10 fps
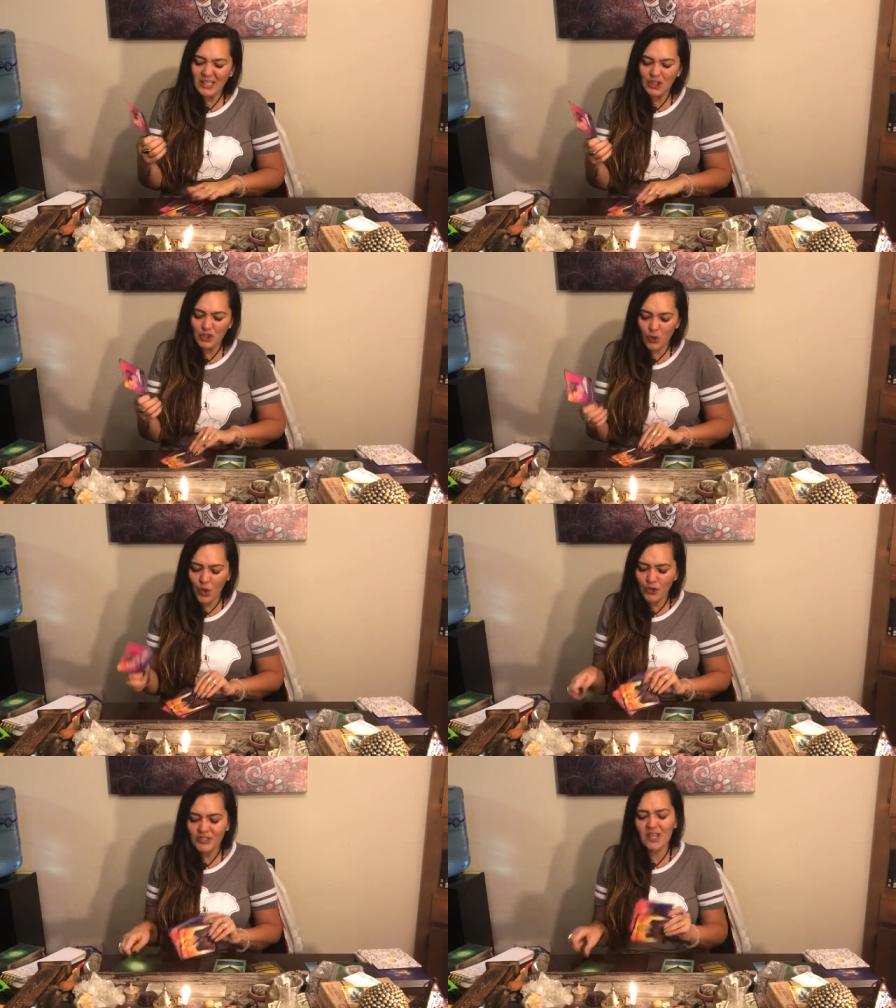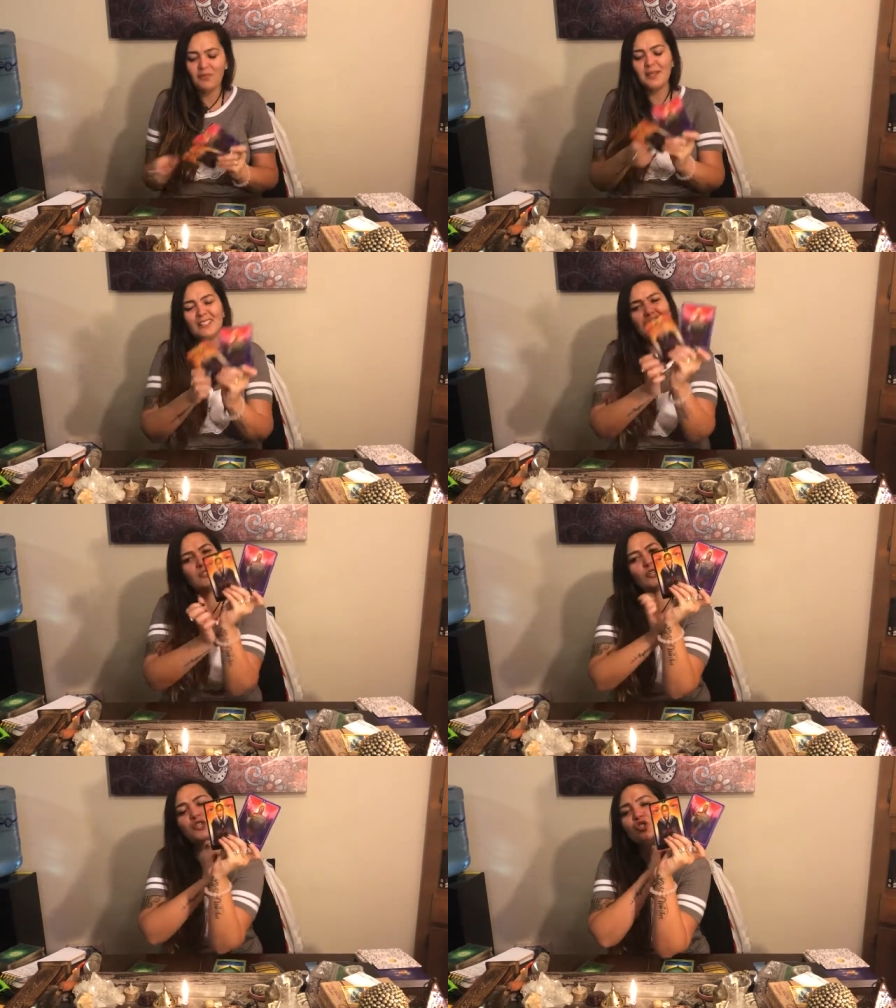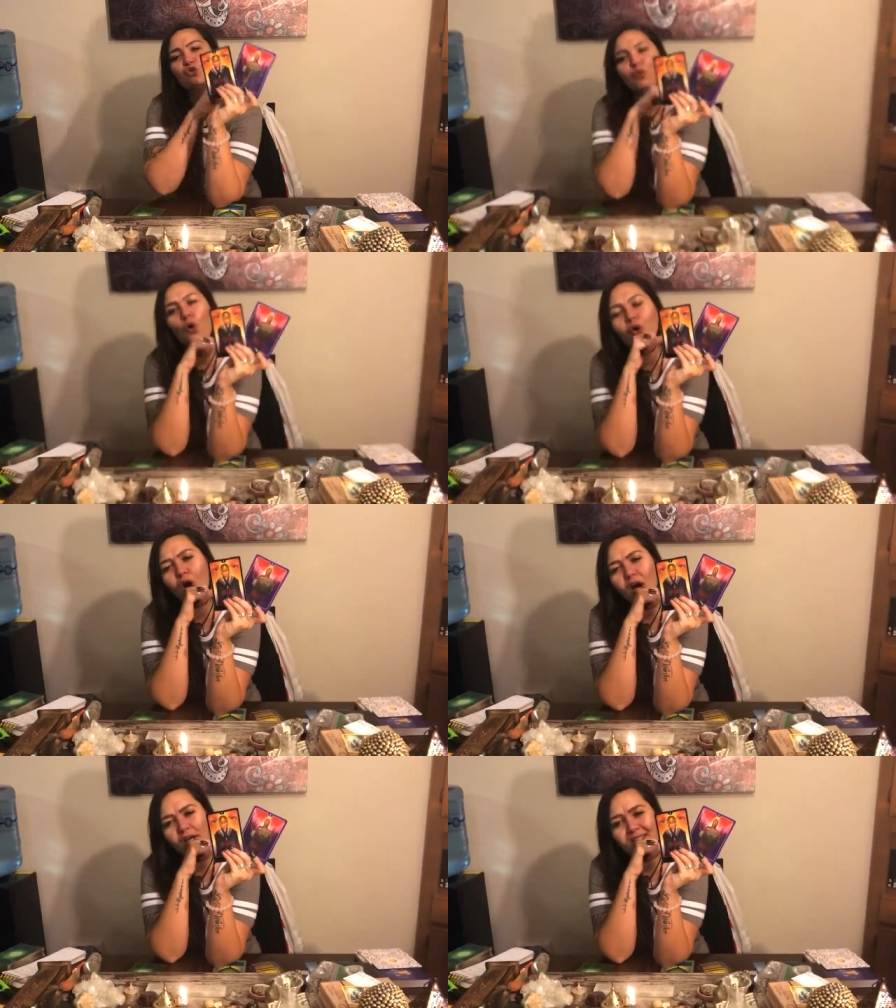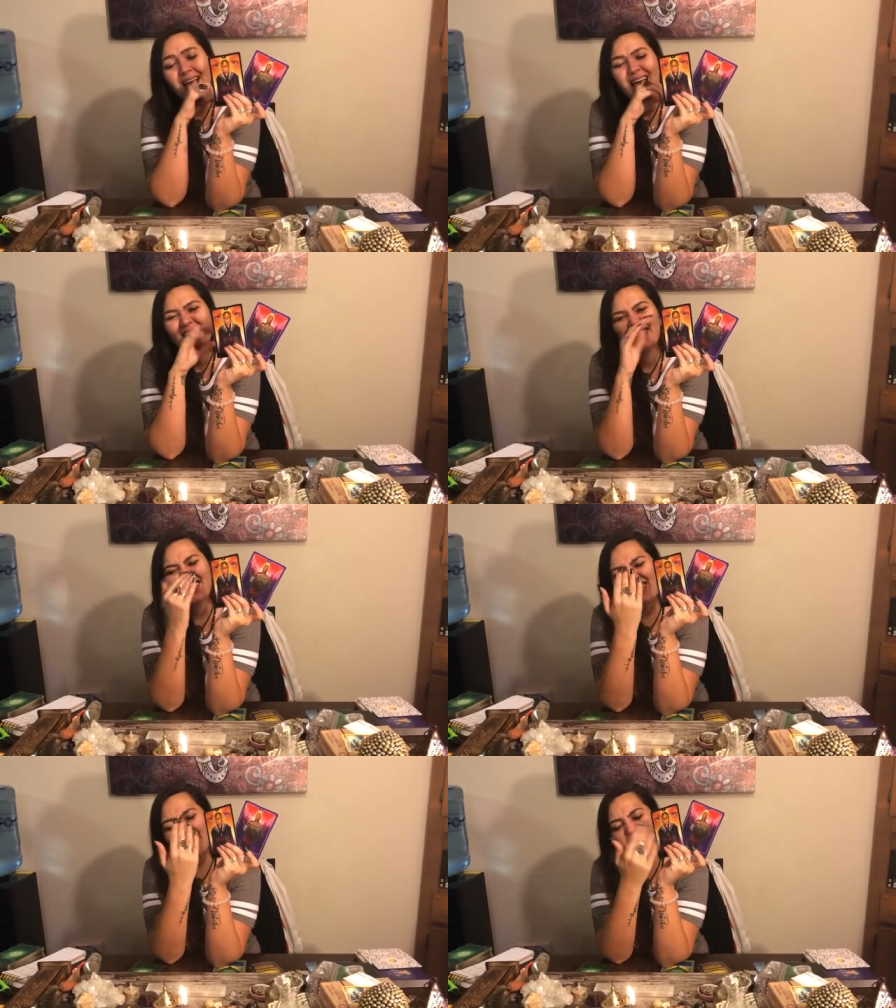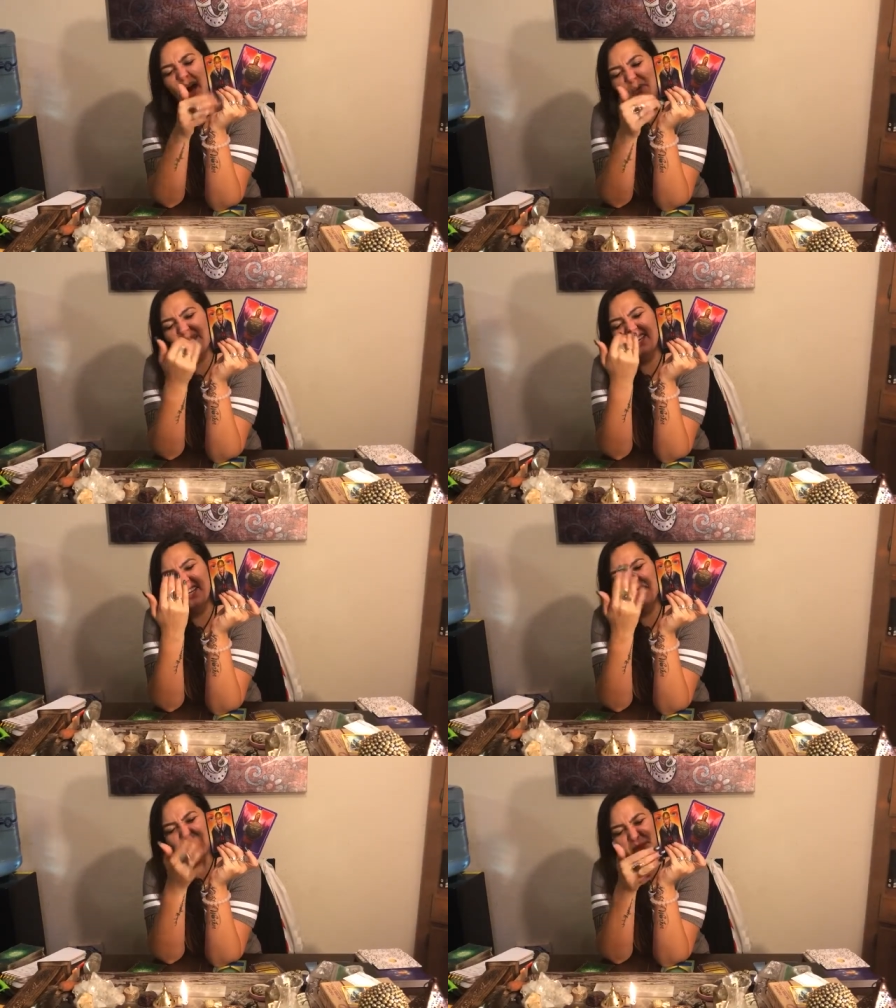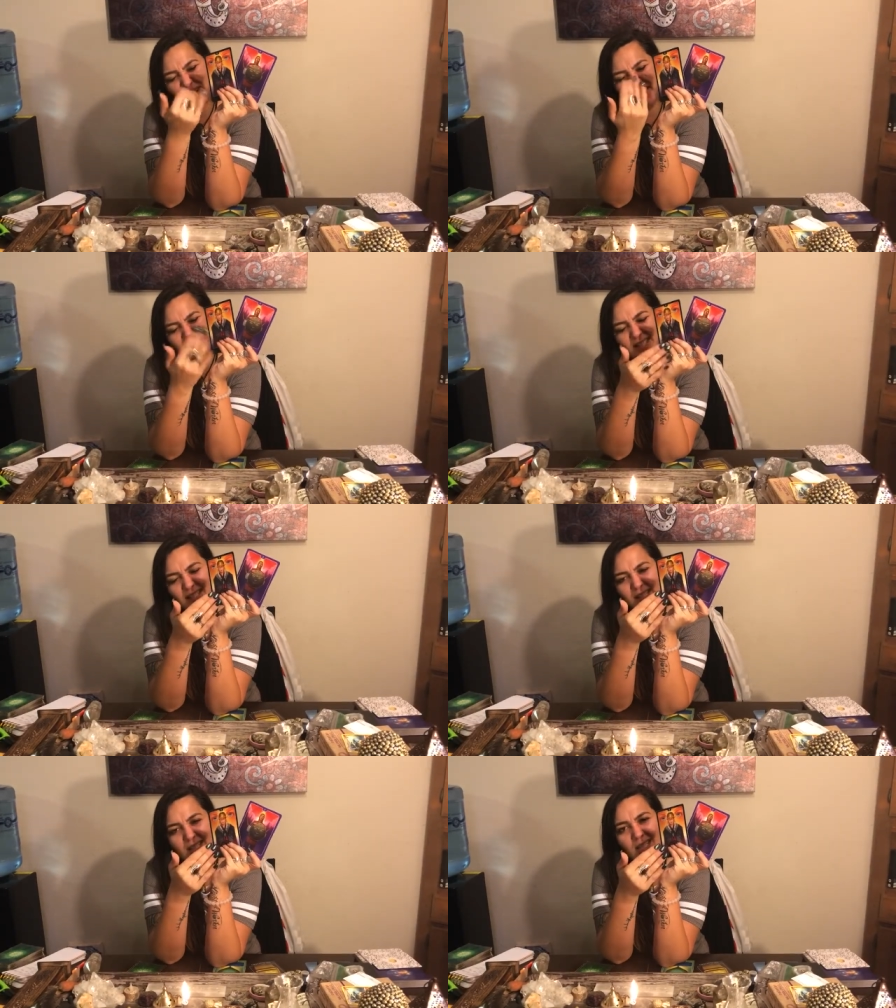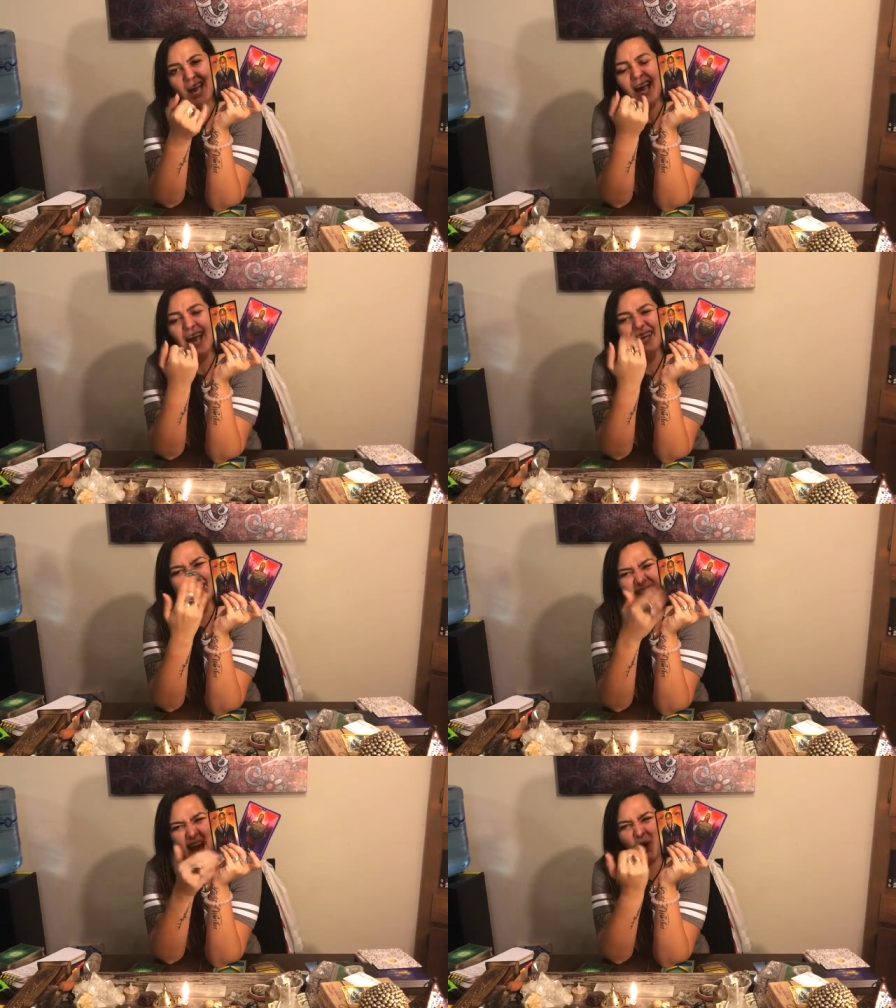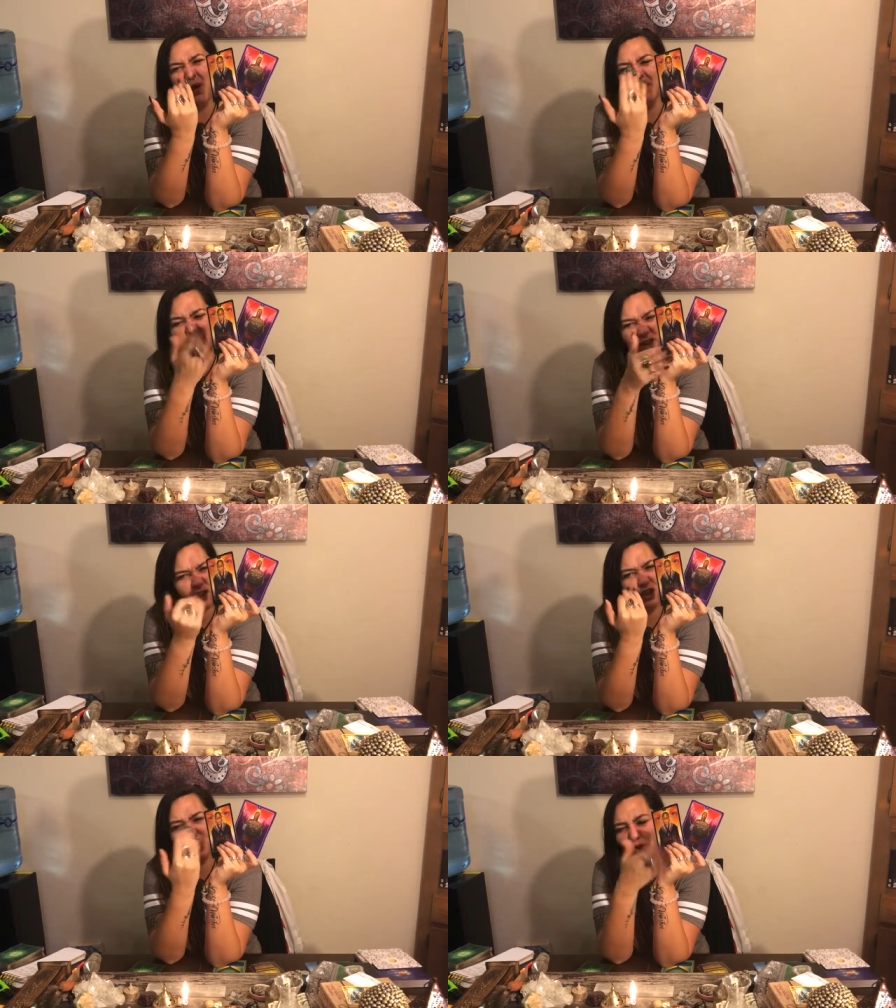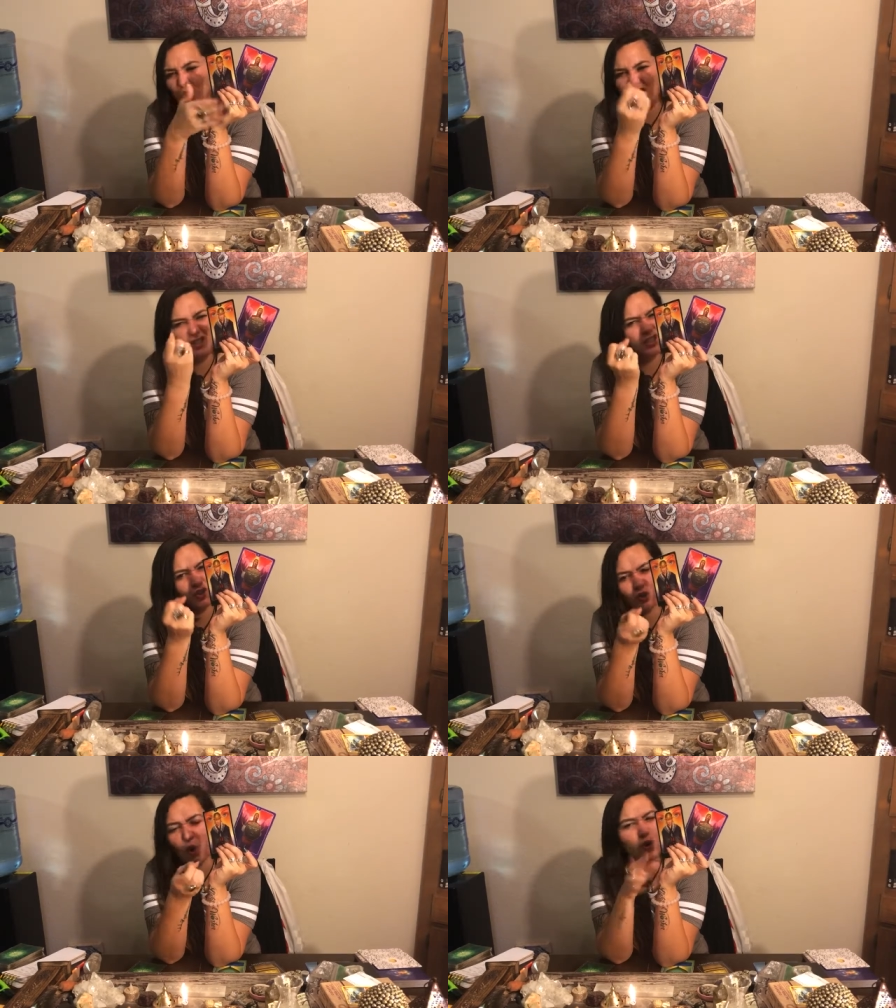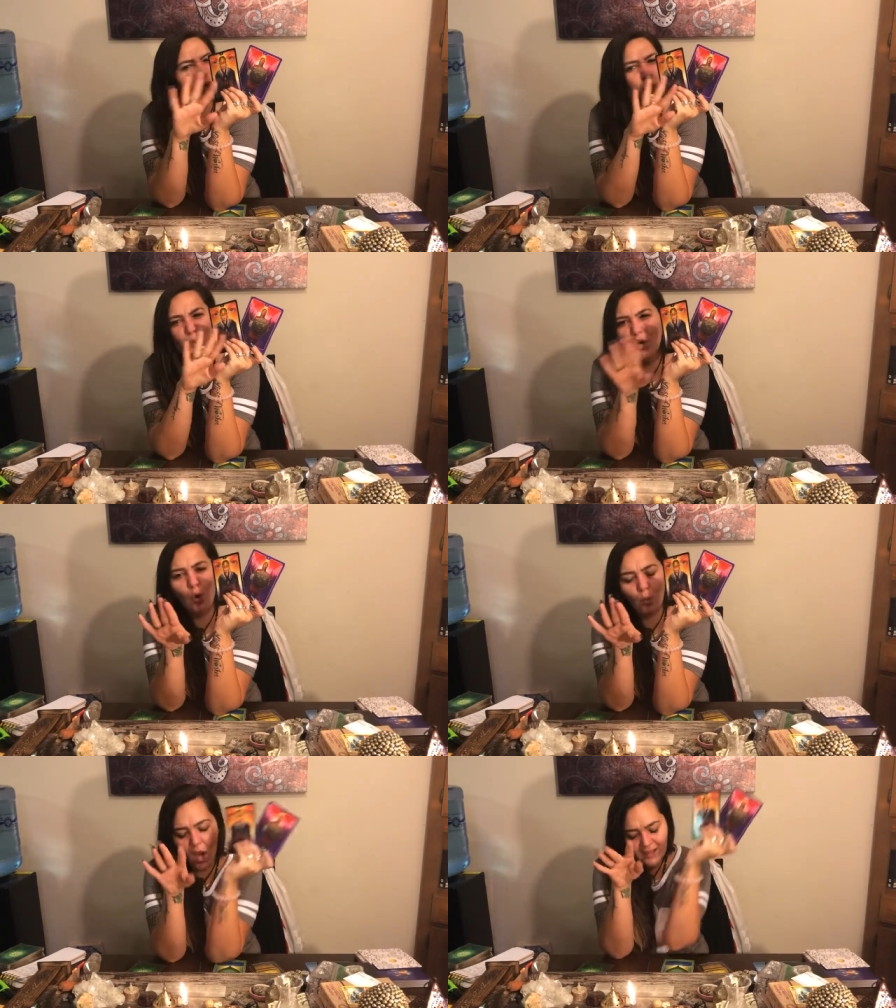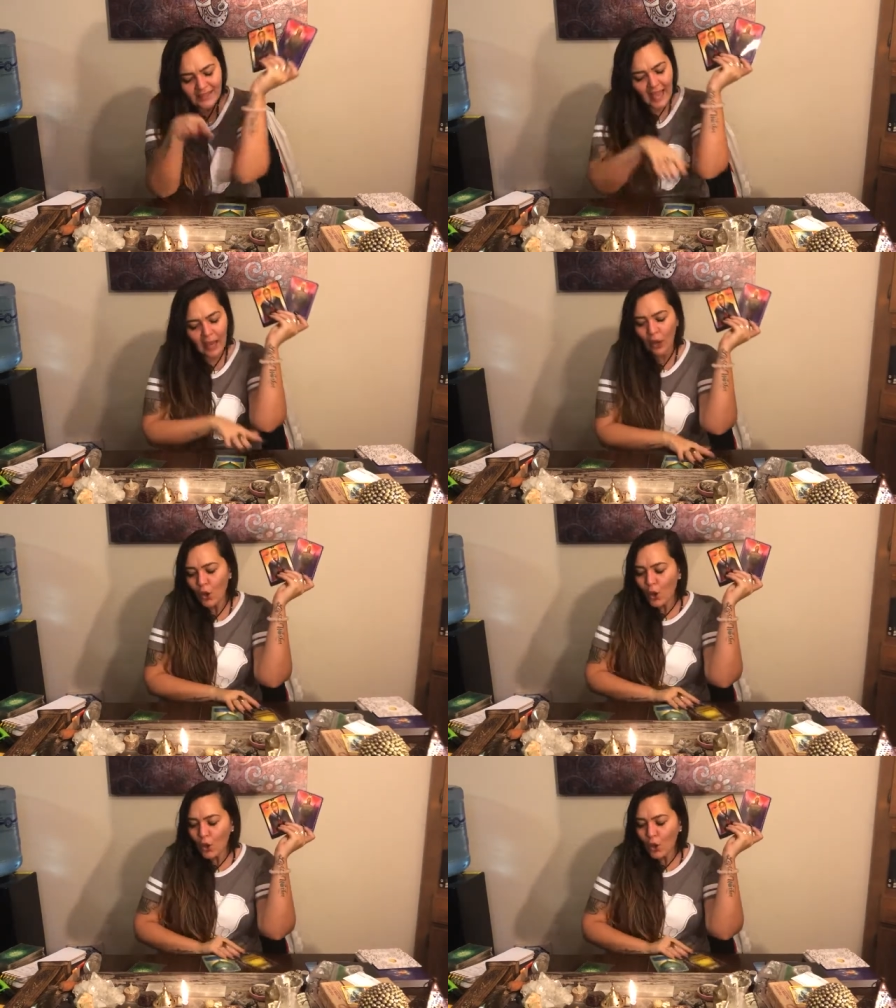control yourself, because these are control cards. This is allowing experiences and doubt and fear and illusions control you, and we don't want that.